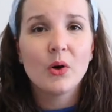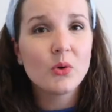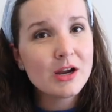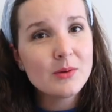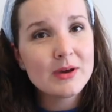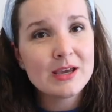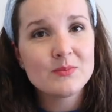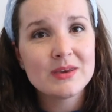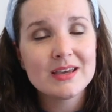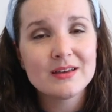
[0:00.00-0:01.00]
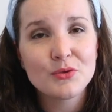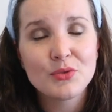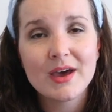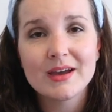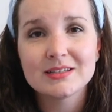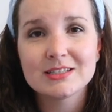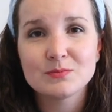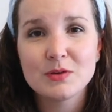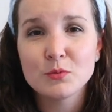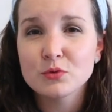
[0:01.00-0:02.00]
Or it might be that
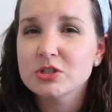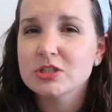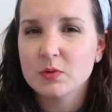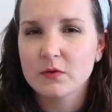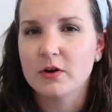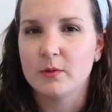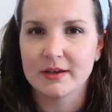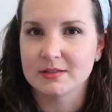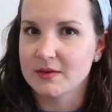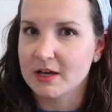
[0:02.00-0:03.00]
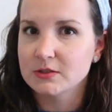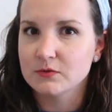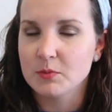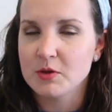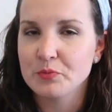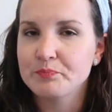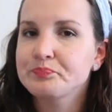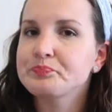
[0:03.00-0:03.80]
people would just prefer to buy something else from you.